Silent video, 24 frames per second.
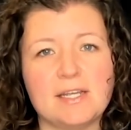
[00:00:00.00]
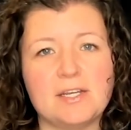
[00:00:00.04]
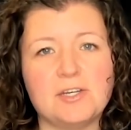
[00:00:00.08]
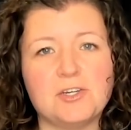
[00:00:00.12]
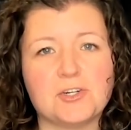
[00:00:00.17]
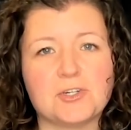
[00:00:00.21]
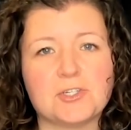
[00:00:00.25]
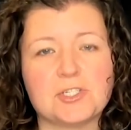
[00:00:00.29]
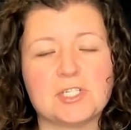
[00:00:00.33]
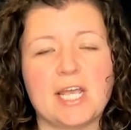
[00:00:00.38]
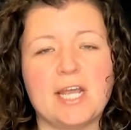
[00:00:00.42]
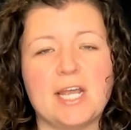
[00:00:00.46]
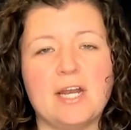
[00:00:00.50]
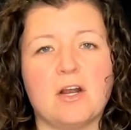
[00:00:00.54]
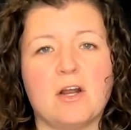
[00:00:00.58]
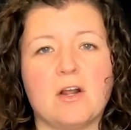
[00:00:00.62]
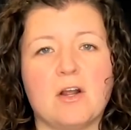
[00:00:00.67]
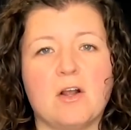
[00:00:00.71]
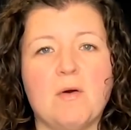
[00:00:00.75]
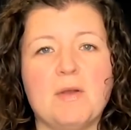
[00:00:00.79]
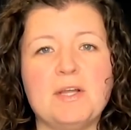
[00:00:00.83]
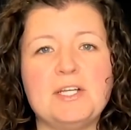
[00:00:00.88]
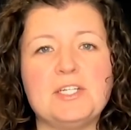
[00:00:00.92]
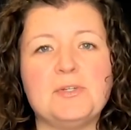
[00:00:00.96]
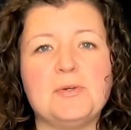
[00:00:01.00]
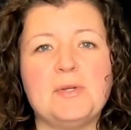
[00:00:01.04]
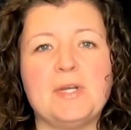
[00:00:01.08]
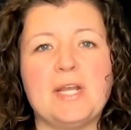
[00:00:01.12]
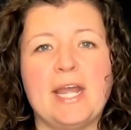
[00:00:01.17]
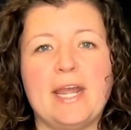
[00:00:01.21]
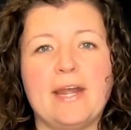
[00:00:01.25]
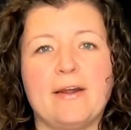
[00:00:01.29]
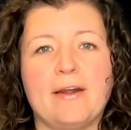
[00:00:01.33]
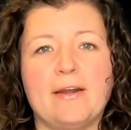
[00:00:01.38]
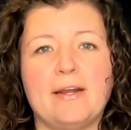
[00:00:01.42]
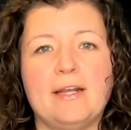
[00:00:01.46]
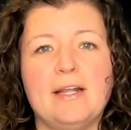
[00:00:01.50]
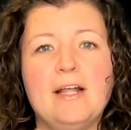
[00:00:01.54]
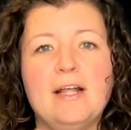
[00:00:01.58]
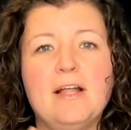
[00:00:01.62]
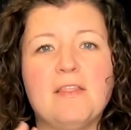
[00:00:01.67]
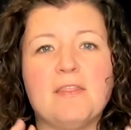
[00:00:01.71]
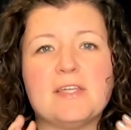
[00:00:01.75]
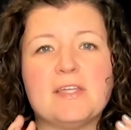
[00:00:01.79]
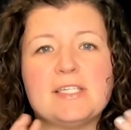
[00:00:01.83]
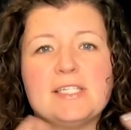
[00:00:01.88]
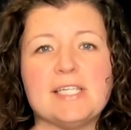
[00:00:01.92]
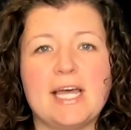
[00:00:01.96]
in your site are going to inherit
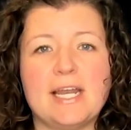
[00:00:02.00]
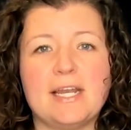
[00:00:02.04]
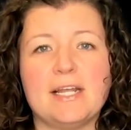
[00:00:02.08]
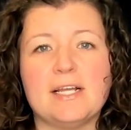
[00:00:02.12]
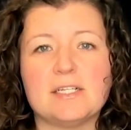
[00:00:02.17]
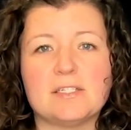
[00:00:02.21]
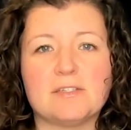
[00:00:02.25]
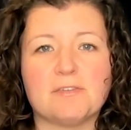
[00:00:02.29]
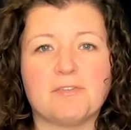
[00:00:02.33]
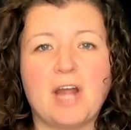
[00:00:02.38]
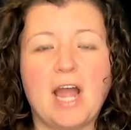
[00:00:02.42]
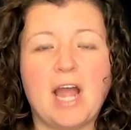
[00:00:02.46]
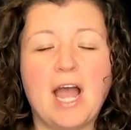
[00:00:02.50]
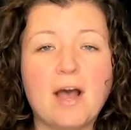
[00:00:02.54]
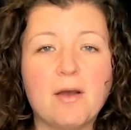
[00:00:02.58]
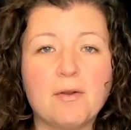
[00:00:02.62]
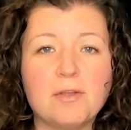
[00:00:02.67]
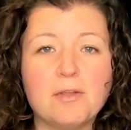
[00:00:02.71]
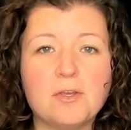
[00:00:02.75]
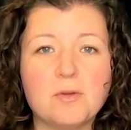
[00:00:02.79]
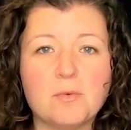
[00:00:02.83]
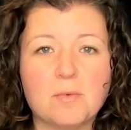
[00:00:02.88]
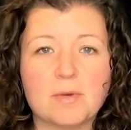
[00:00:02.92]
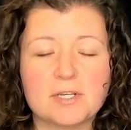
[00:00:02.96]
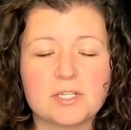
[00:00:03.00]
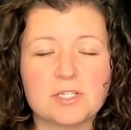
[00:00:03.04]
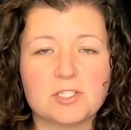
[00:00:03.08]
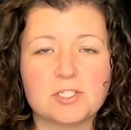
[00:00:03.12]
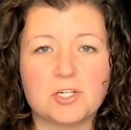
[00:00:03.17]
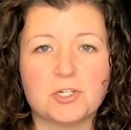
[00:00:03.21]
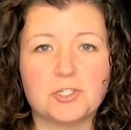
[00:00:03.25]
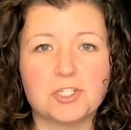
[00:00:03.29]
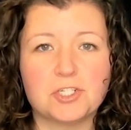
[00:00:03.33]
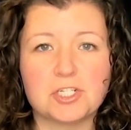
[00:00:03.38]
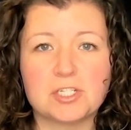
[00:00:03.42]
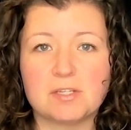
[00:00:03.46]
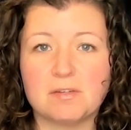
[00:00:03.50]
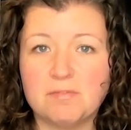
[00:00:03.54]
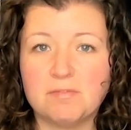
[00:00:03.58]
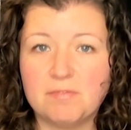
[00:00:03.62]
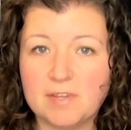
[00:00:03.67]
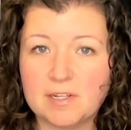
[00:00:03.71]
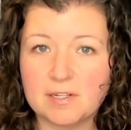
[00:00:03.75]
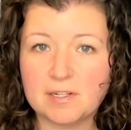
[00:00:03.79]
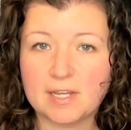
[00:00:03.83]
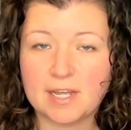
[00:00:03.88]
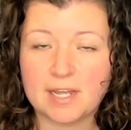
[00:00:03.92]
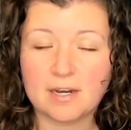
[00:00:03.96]
the settings for how you want searches and,
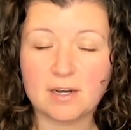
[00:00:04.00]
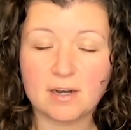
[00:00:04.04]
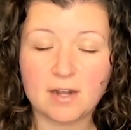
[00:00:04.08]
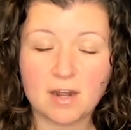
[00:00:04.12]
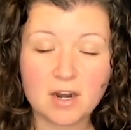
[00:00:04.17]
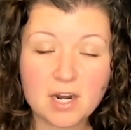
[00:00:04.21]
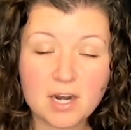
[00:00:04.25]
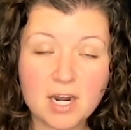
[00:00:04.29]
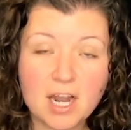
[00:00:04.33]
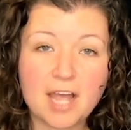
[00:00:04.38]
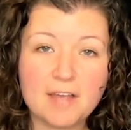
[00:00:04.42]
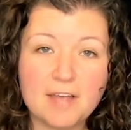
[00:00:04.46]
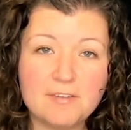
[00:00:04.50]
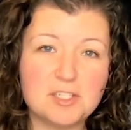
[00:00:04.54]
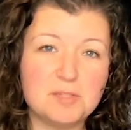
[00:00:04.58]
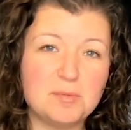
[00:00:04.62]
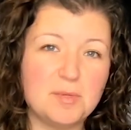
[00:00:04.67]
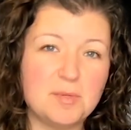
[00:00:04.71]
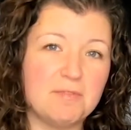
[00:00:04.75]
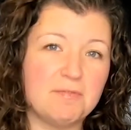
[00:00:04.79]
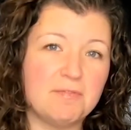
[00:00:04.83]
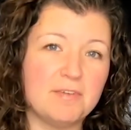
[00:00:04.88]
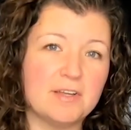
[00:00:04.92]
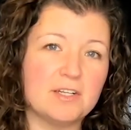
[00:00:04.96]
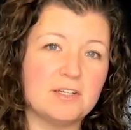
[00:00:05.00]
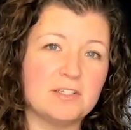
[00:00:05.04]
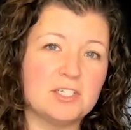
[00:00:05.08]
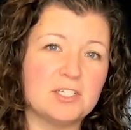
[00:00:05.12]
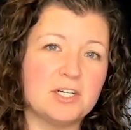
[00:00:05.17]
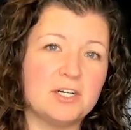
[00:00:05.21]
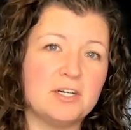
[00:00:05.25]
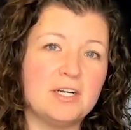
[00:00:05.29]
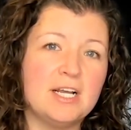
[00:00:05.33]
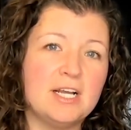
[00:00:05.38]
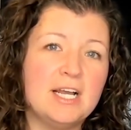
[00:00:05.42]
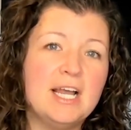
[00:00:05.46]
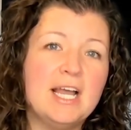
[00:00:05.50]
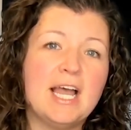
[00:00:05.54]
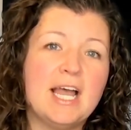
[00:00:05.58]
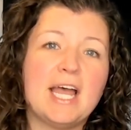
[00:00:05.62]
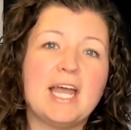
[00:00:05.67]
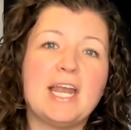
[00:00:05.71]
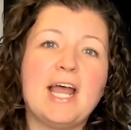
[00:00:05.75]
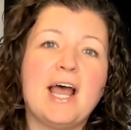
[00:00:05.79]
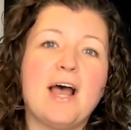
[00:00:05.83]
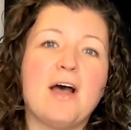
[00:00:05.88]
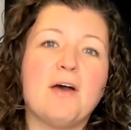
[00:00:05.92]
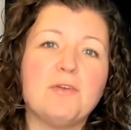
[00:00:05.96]
fil- and archives to be filtered
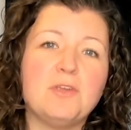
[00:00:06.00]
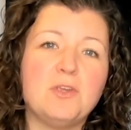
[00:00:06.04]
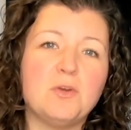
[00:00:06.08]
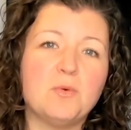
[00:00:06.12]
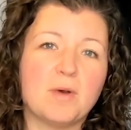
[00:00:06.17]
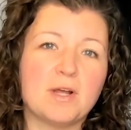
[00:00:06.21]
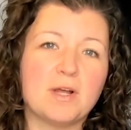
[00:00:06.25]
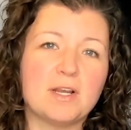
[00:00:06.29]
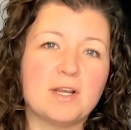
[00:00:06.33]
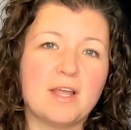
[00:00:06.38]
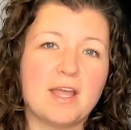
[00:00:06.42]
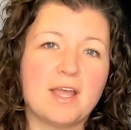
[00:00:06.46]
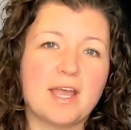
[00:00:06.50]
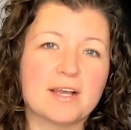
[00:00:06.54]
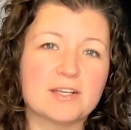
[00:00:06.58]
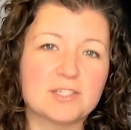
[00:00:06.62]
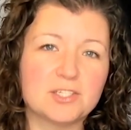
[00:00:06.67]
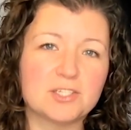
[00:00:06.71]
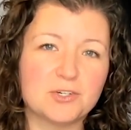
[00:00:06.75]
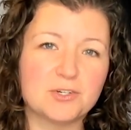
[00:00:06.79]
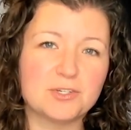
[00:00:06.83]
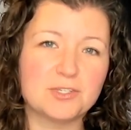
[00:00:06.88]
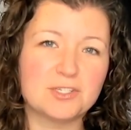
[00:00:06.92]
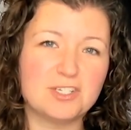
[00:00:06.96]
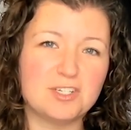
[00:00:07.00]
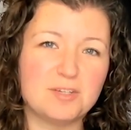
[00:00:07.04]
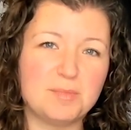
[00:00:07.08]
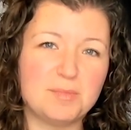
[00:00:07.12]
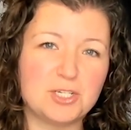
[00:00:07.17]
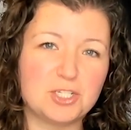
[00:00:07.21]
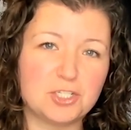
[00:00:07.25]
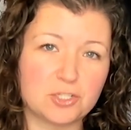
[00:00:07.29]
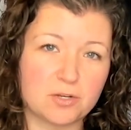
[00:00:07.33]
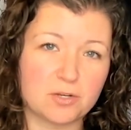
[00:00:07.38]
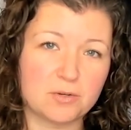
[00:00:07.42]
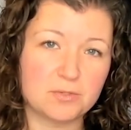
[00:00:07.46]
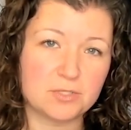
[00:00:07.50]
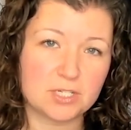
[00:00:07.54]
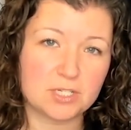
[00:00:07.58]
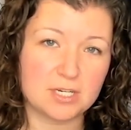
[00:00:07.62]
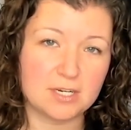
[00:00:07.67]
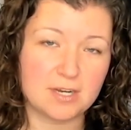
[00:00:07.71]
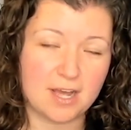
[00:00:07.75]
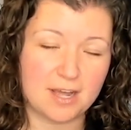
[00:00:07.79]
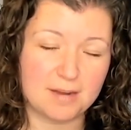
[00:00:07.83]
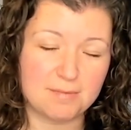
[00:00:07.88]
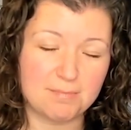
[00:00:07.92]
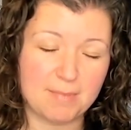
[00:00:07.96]
and how you want excerpts to be shown to
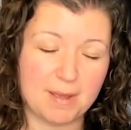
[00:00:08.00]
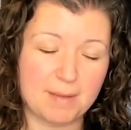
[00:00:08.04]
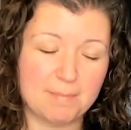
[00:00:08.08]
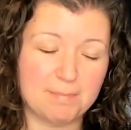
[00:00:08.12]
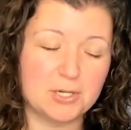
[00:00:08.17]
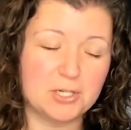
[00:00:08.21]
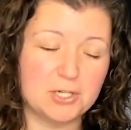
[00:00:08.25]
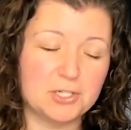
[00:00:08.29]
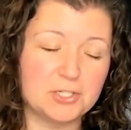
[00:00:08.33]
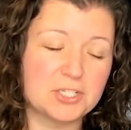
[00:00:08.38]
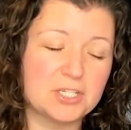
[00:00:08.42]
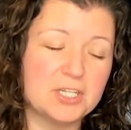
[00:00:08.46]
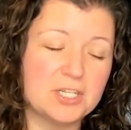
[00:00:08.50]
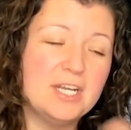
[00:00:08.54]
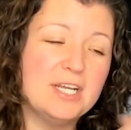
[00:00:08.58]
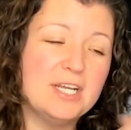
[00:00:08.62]
non members.